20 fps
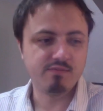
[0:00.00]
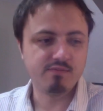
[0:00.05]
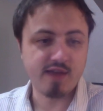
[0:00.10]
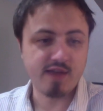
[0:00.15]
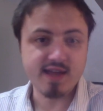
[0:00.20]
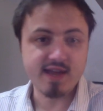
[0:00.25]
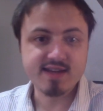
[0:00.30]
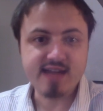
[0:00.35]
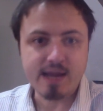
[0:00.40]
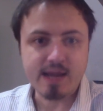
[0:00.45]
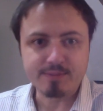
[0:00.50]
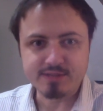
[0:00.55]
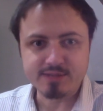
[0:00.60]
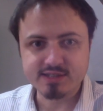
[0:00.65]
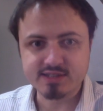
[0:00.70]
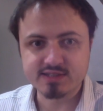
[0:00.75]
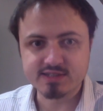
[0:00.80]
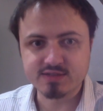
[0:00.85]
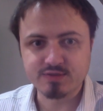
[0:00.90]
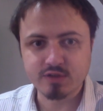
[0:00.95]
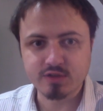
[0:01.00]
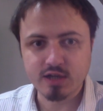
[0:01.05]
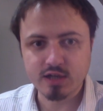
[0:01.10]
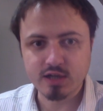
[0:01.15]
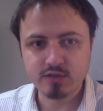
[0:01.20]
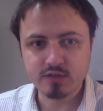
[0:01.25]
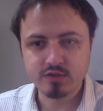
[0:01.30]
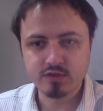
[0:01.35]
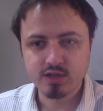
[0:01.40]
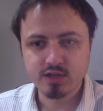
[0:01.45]
They adapted to
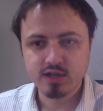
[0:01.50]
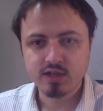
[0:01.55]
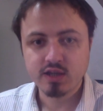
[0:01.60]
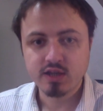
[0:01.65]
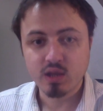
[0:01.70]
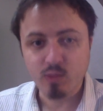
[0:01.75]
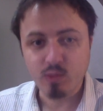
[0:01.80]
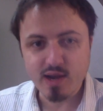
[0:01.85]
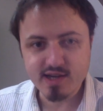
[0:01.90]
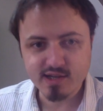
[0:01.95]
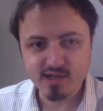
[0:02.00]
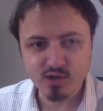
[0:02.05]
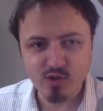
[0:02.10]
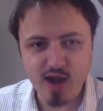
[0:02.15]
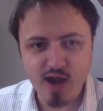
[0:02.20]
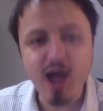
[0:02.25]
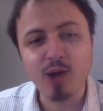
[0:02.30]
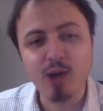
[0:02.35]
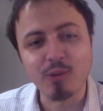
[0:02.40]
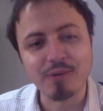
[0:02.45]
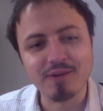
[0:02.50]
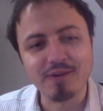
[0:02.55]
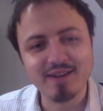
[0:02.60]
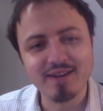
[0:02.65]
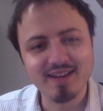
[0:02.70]
survive. They went to ground.